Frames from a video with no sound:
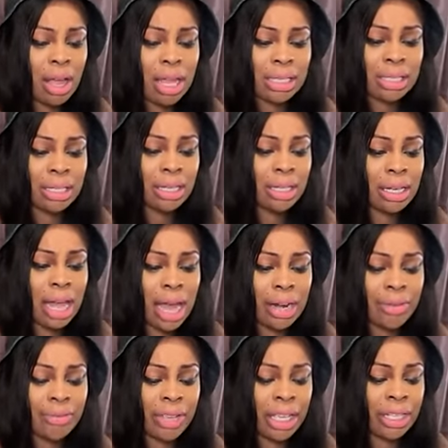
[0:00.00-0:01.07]
causing a lot
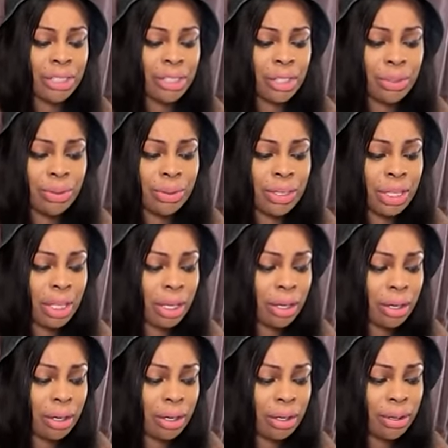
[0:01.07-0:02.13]
of issues
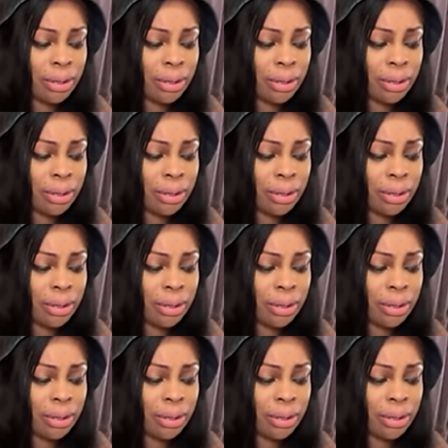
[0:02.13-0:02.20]
here.